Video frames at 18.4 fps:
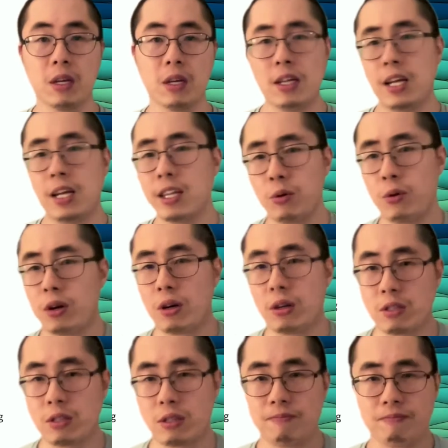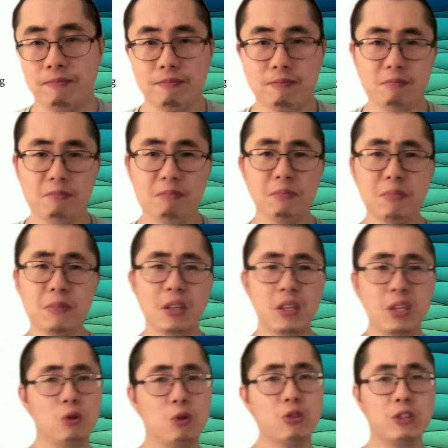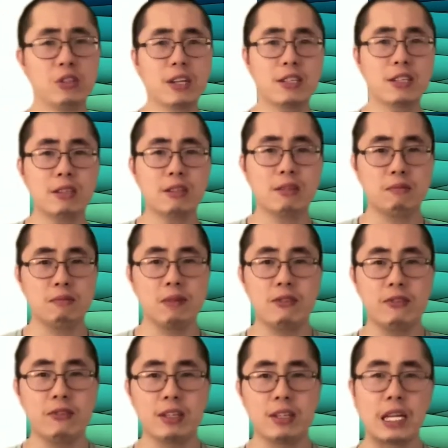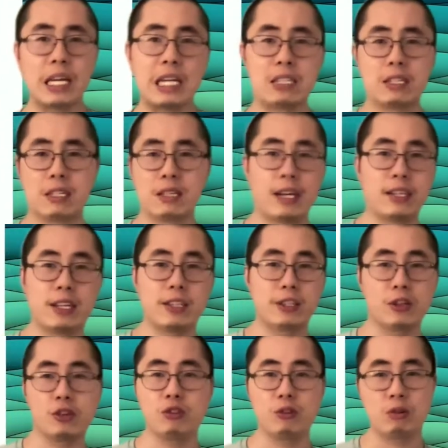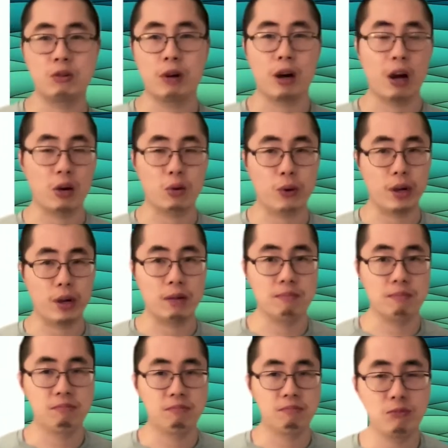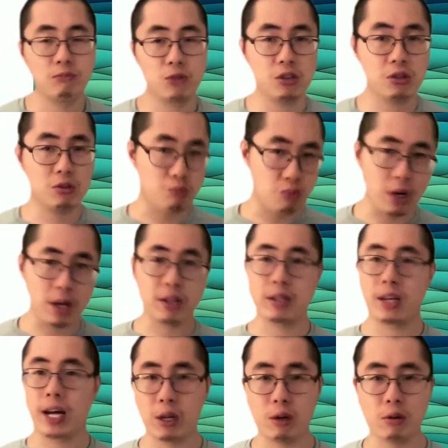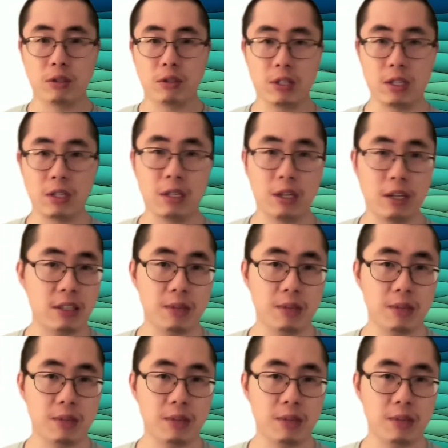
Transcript: In other words, the user doesn't even need any additional hardware. Just run IoT